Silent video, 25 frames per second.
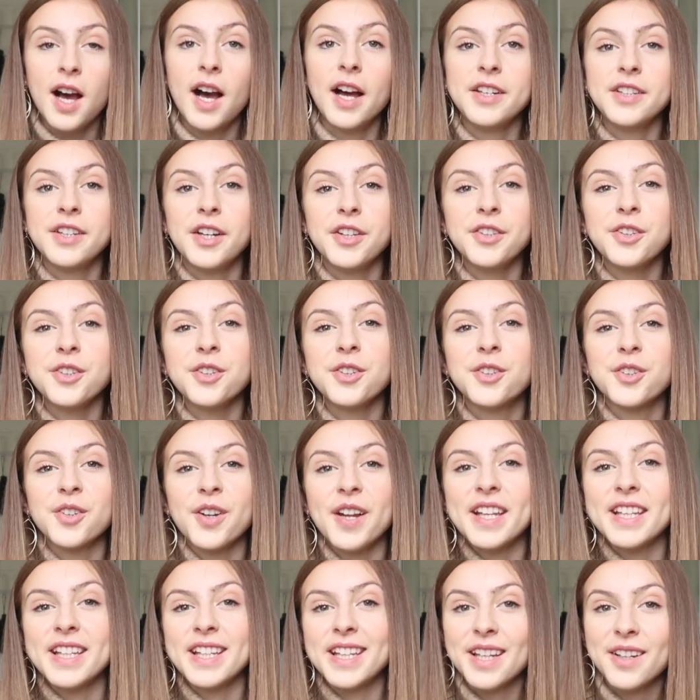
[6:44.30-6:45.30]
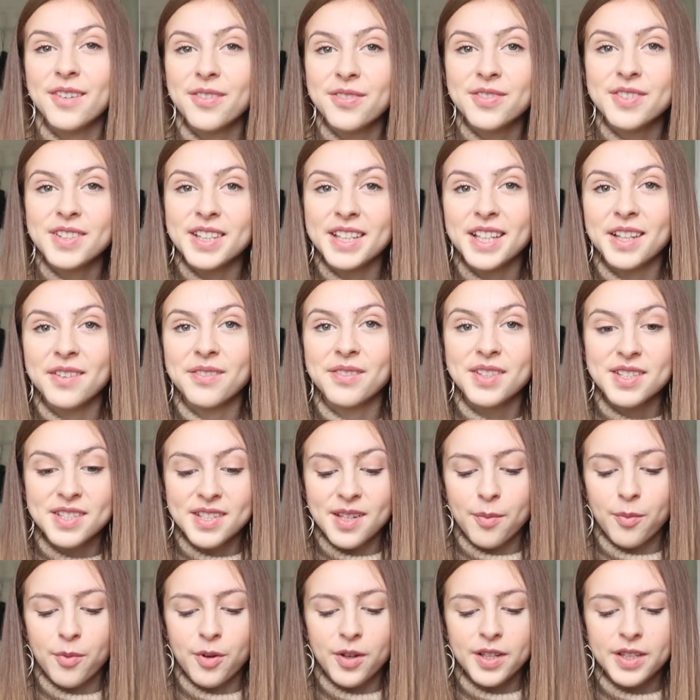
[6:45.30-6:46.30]
Another great gift to give to
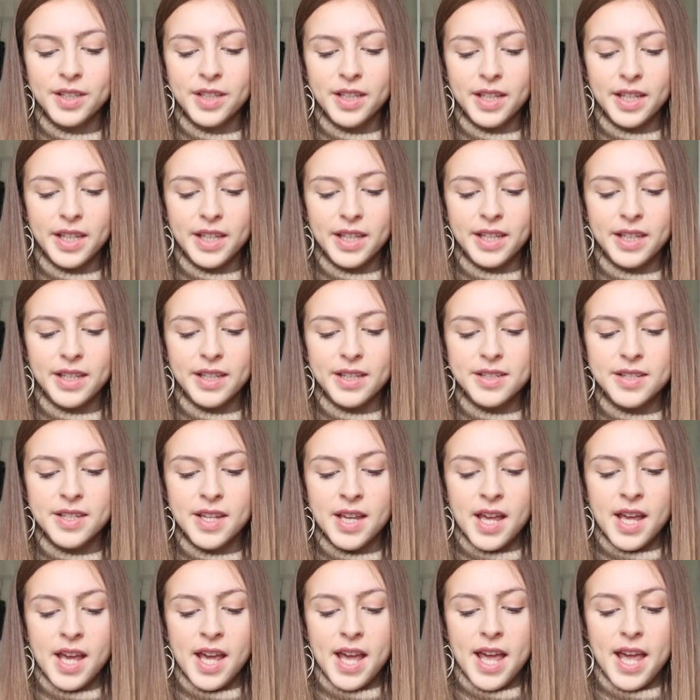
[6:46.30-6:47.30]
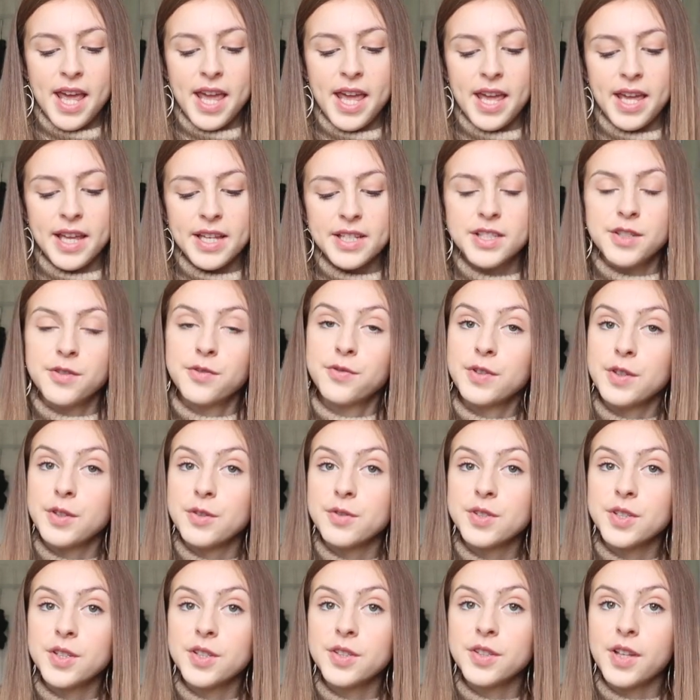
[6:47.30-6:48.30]
someone is a
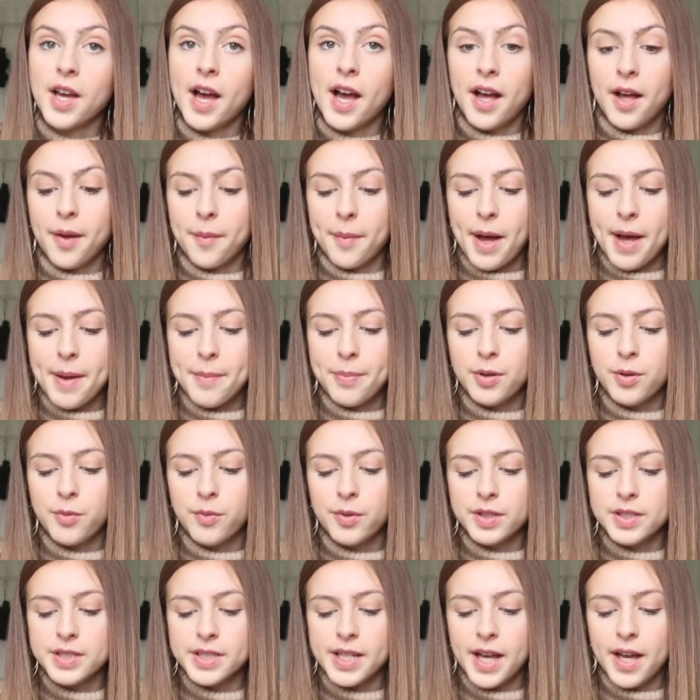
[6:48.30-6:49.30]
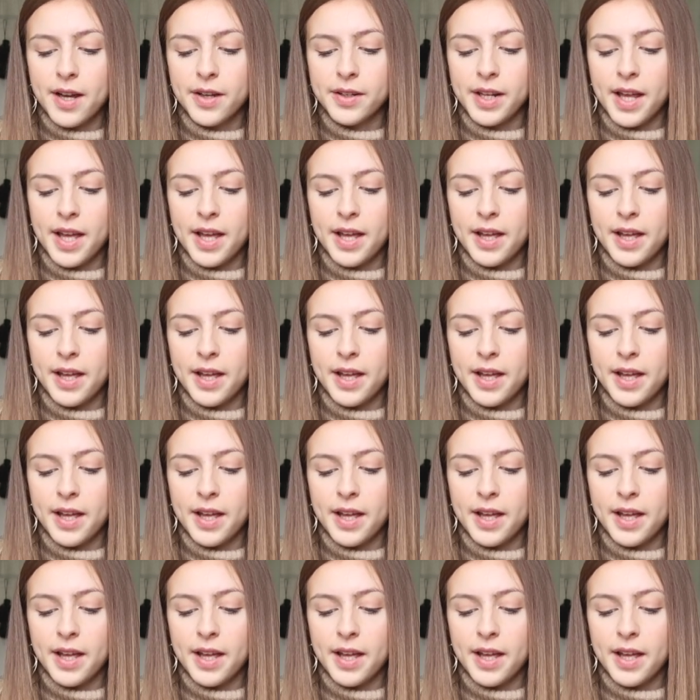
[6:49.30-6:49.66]
diffuser. I put one down